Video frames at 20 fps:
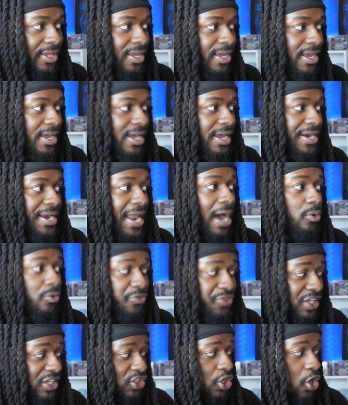Now,
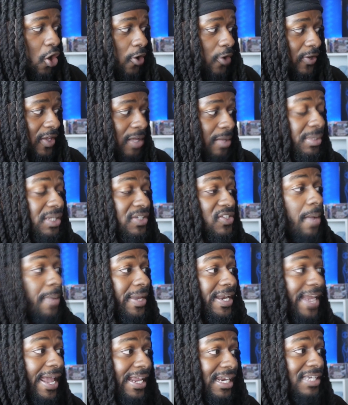this card can be summoned
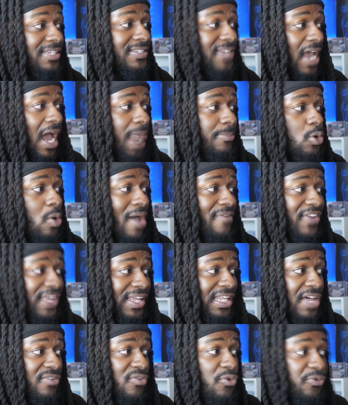anytime you have a
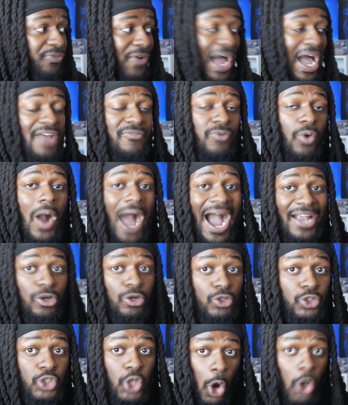level 5 or higher
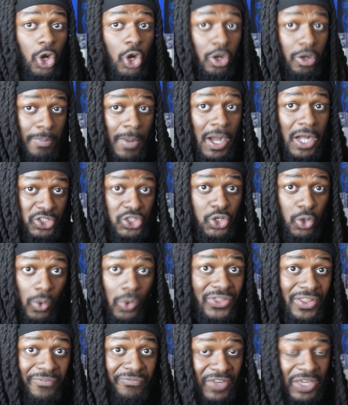Dark monster on
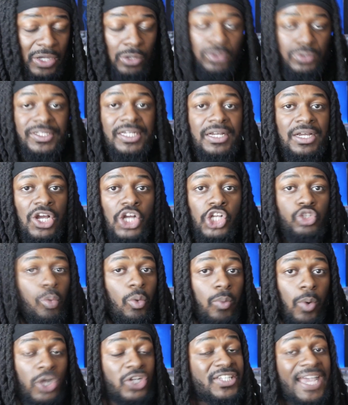the field, so it
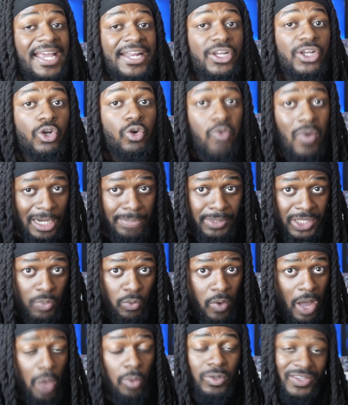works incredibly
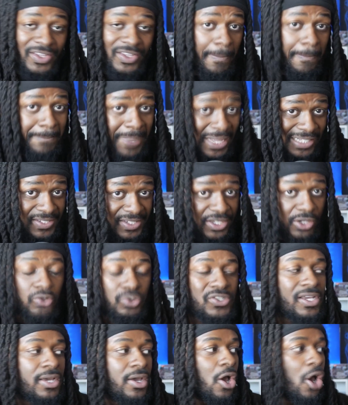well with the Abyss heals.
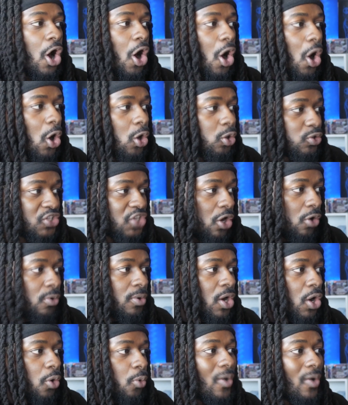Also,
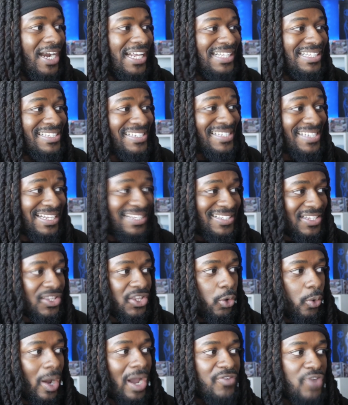when it's sent to the
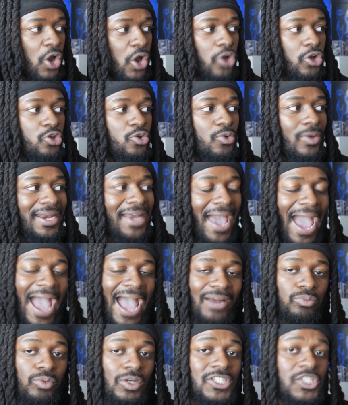graveyard, you can add
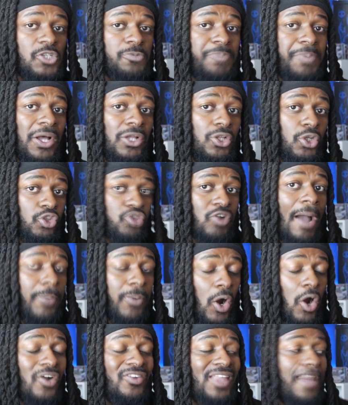one spell or trap
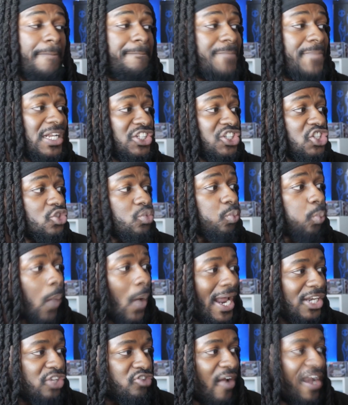card that mentions
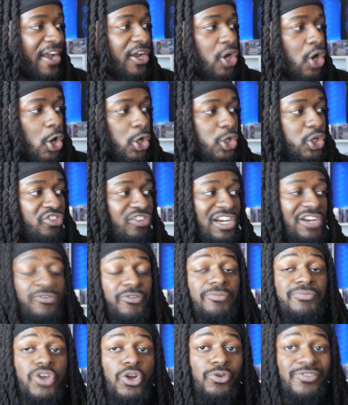Red Dragon Archfiend from
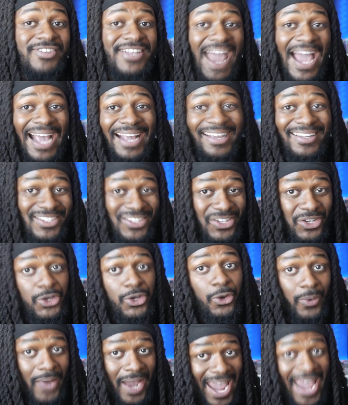your deck to
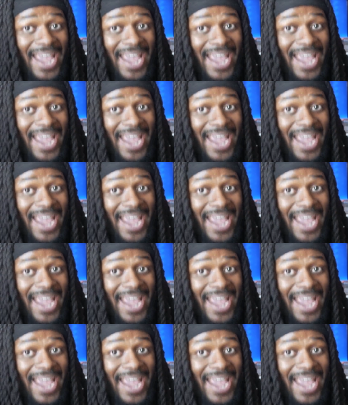your hand.